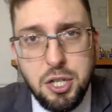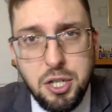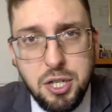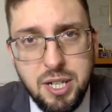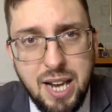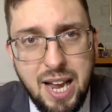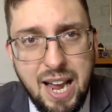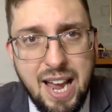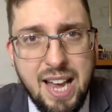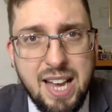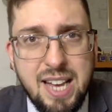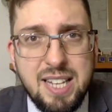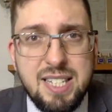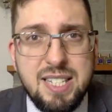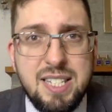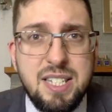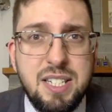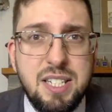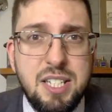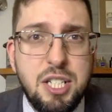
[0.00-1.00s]
good
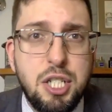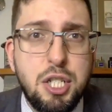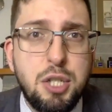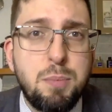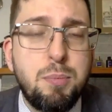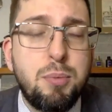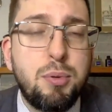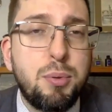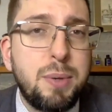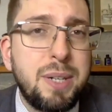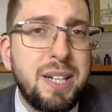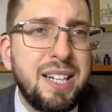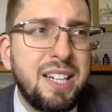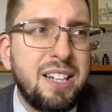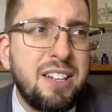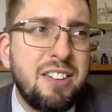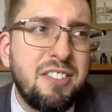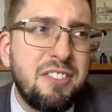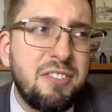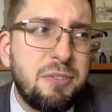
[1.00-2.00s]
as a
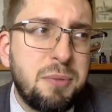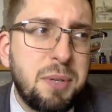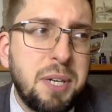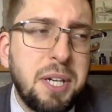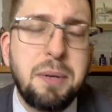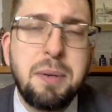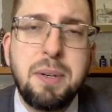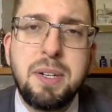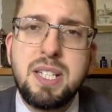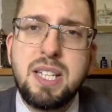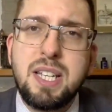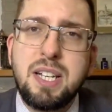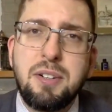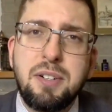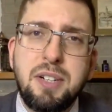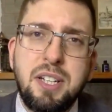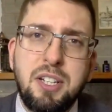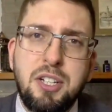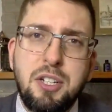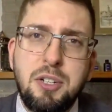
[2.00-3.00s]
spring fragrance,
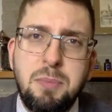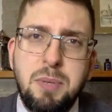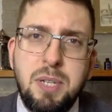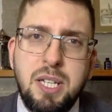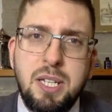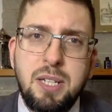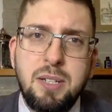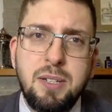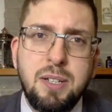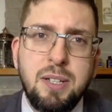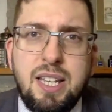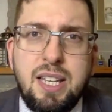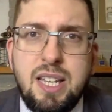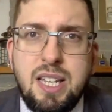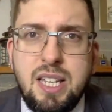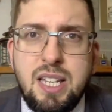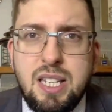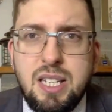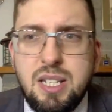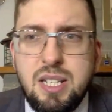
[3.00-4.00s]
according to me.
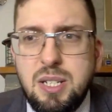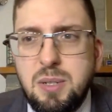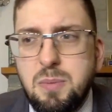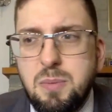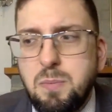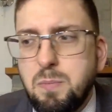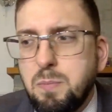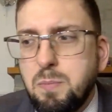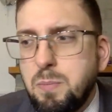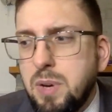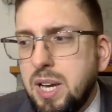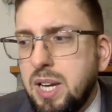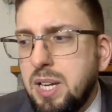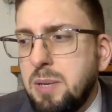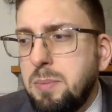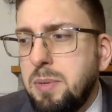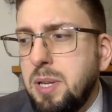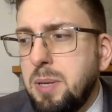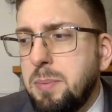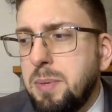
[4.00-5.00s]
It
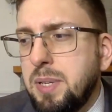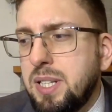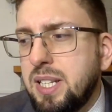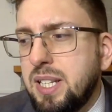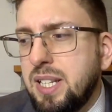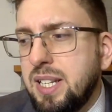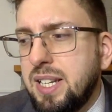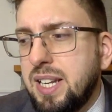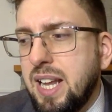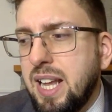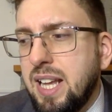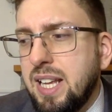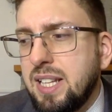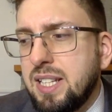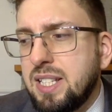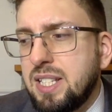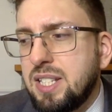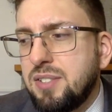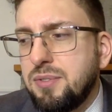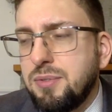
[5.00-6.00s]
might be a bit
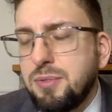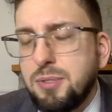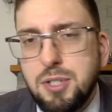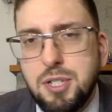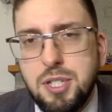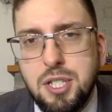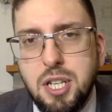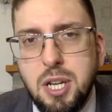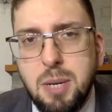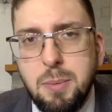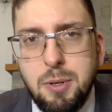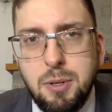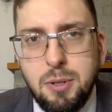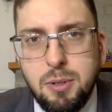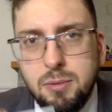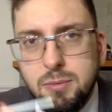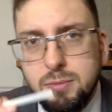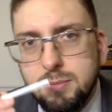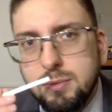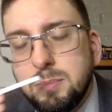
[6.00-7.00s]
intense for
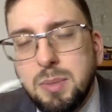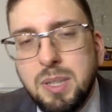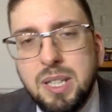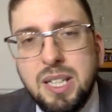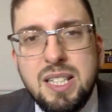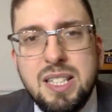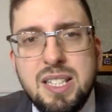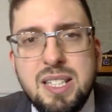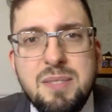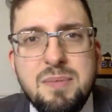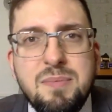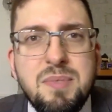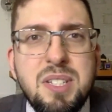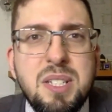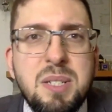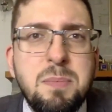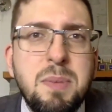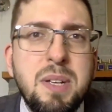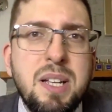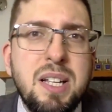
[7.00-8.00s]
summer, but it
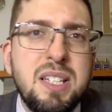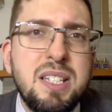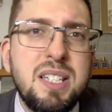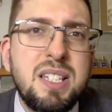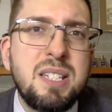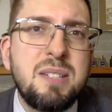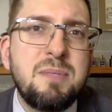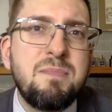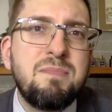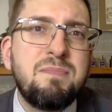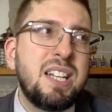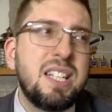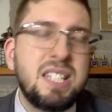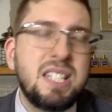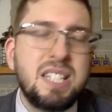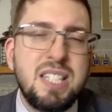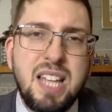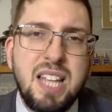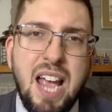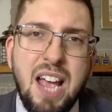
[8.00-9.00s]
smells
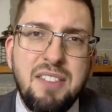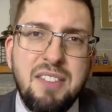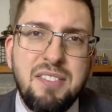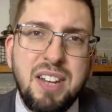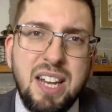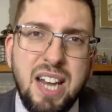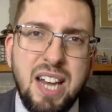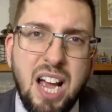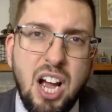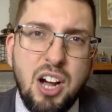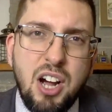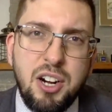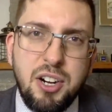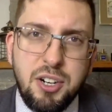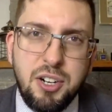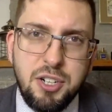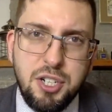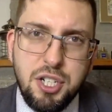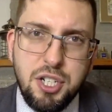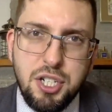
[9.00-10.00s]
doesn't have that
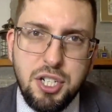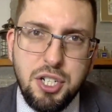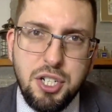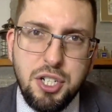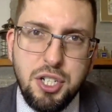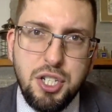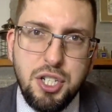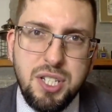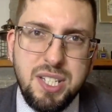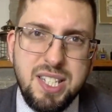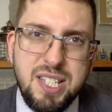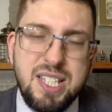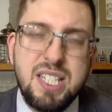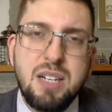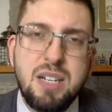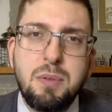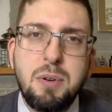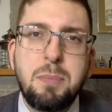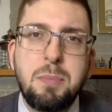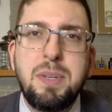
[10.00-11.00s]
harsh
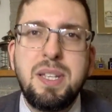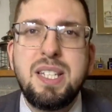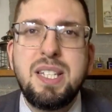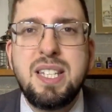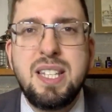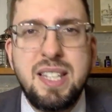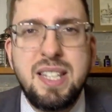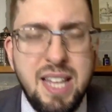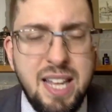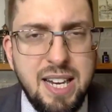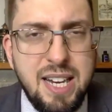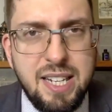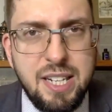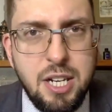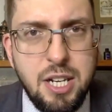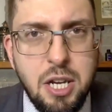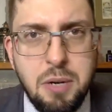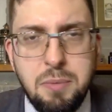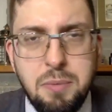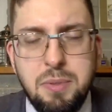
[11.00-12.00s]
syrupy synthetic
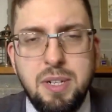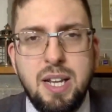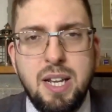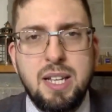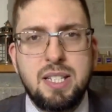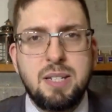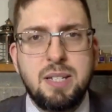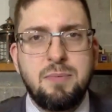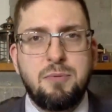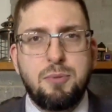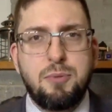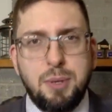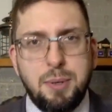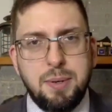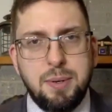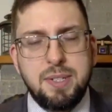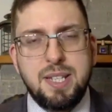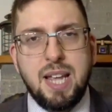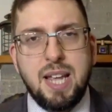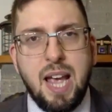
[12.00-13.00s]
note that some
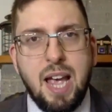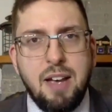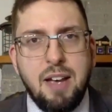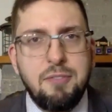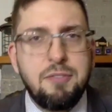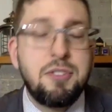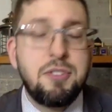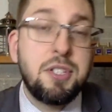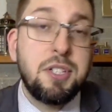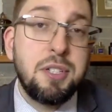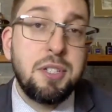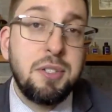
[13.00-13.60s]
fragrance have.